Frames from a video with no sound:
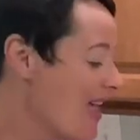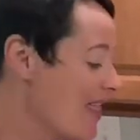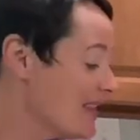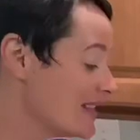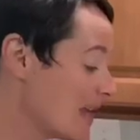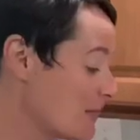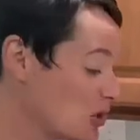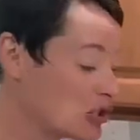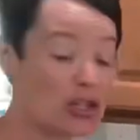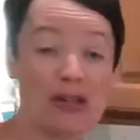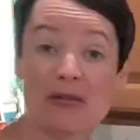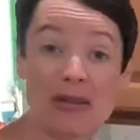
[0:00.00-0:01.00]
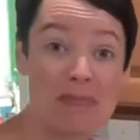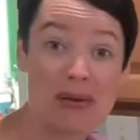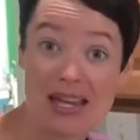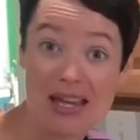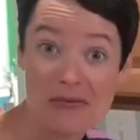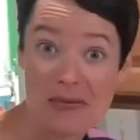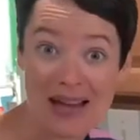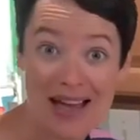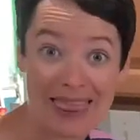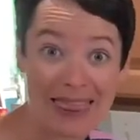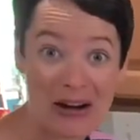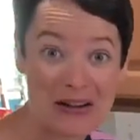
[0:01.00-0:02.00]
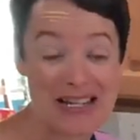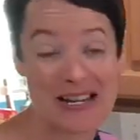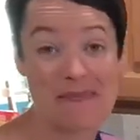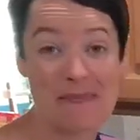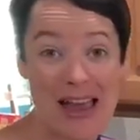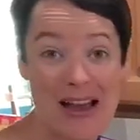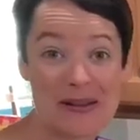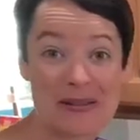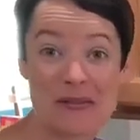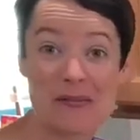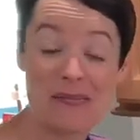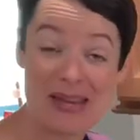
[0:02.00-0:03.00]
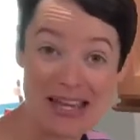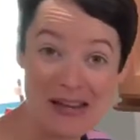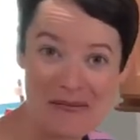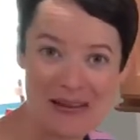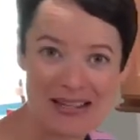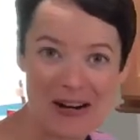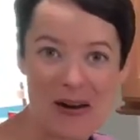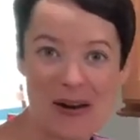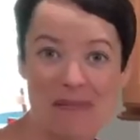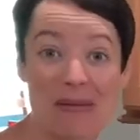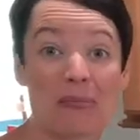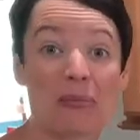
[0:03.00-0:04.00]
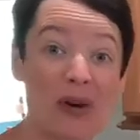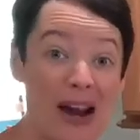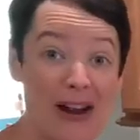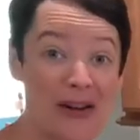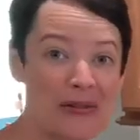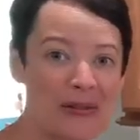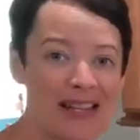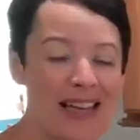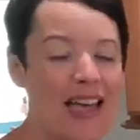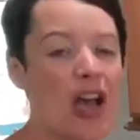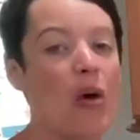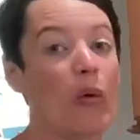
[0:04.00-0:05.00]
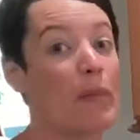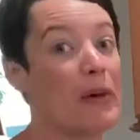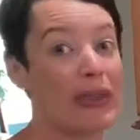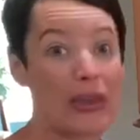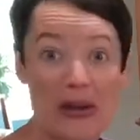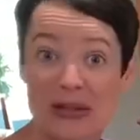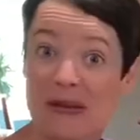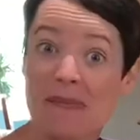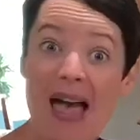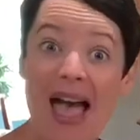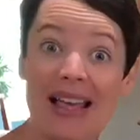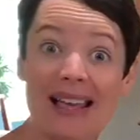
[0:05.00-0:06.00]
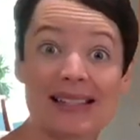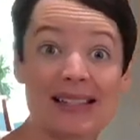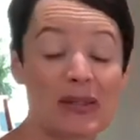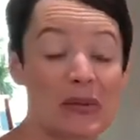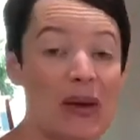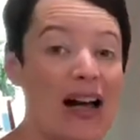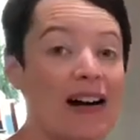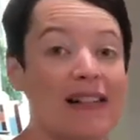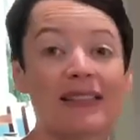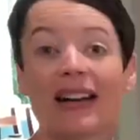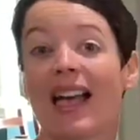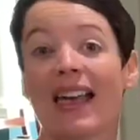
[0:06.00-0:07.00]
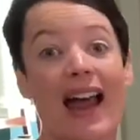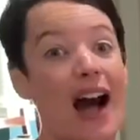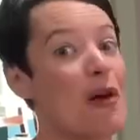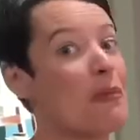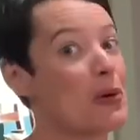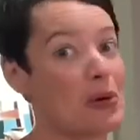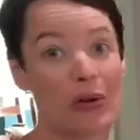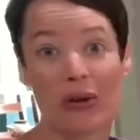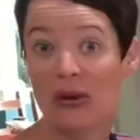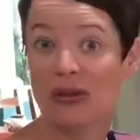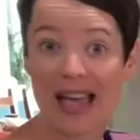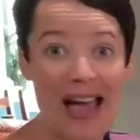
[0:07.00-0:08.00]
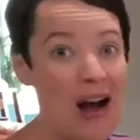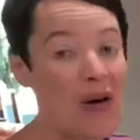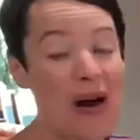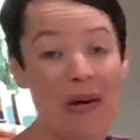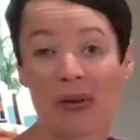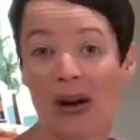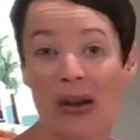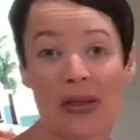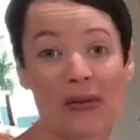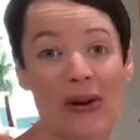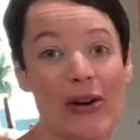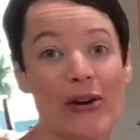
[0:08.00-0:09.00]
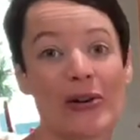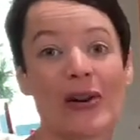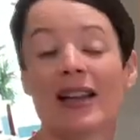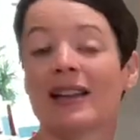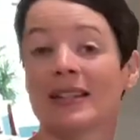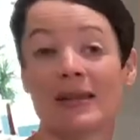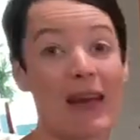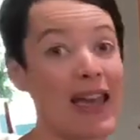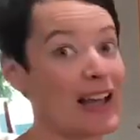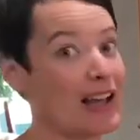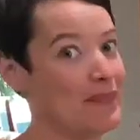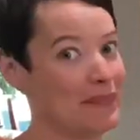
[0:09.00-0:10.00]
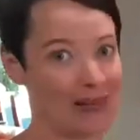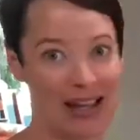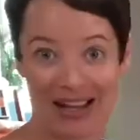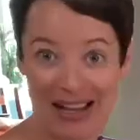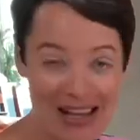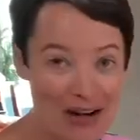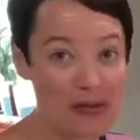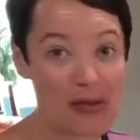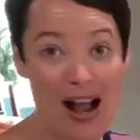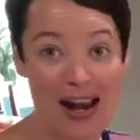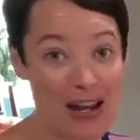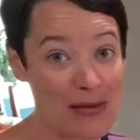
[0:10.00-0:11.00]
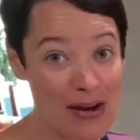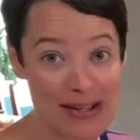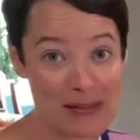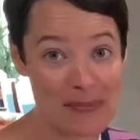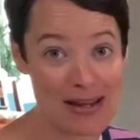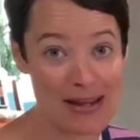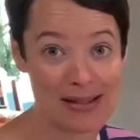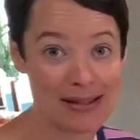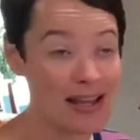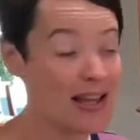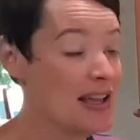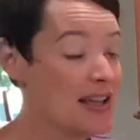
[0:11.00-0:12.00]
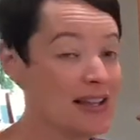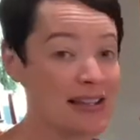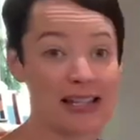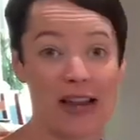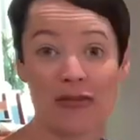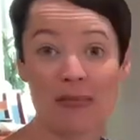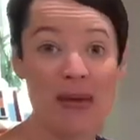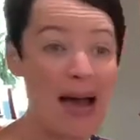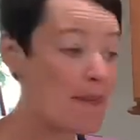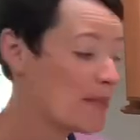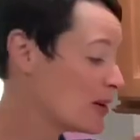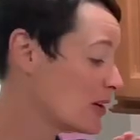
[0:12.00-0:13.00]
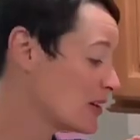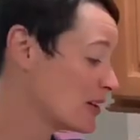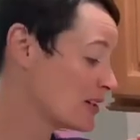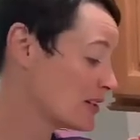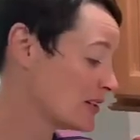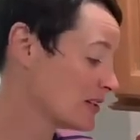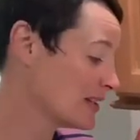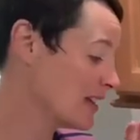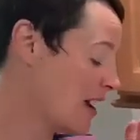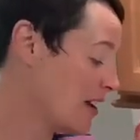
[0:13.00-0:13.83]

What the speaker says: The same is true for the beef. We got 13 pounds of beef. It's already been browned. We'll put those in baggies as well, and I'll pull those out while we're on the road to make, again, a variety of recipes. Stuffed peppers,